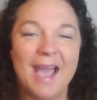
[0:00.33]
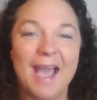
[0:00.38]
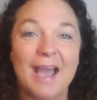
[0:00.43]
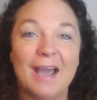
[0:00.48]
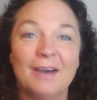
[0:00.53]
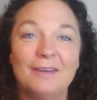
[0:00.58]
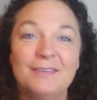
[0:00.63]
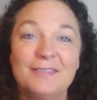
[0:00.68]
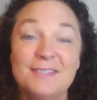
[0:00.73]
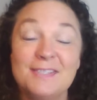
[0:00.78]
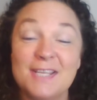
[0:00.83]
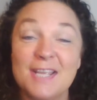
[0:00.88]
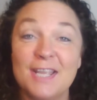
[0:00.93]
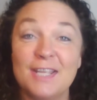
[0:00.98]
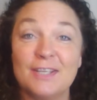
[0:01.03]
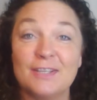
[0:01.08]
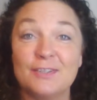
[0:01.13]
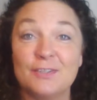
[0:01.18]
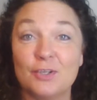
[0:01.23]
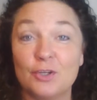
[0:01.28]
How to
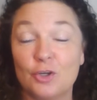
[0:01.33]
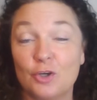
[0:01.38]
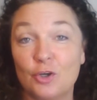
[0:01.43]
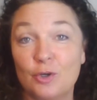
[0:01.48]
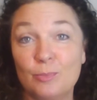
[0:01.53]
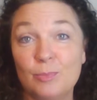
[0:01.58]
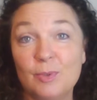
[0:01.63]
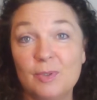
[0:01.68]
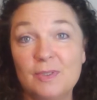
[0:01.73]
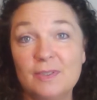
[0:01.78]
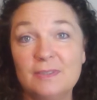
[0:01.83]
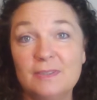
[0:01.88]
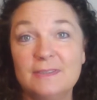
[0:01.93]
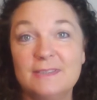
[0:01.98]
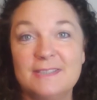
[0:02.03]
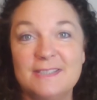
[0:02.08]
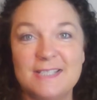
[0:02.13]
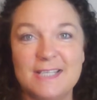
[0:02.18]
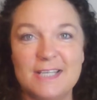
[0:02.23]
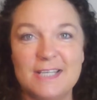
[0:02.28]
take an herbal
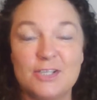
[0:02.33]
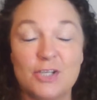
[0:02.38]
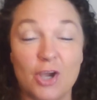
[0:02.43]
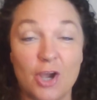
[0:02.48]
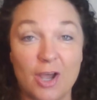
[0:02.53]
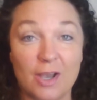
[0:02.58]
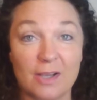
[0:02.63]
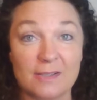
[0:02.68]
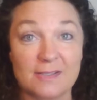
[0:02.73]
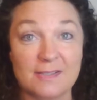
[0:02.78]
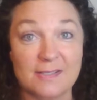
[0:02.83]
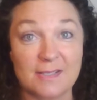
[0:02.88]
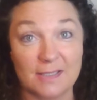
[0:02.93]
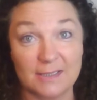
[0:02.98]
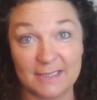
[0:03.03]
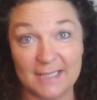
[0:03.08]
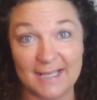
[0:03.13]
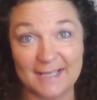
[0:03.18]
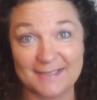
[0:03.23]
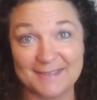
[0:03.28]
detox
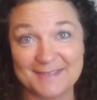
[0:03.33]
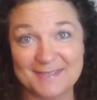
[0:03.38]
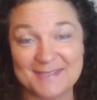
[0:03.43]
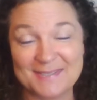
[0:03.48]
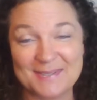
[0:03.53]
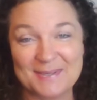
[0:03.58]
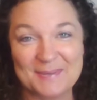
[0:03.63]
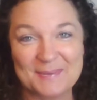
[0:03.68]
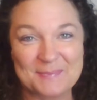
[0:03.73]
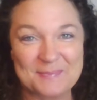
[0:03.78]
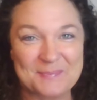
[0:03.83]
cleanse.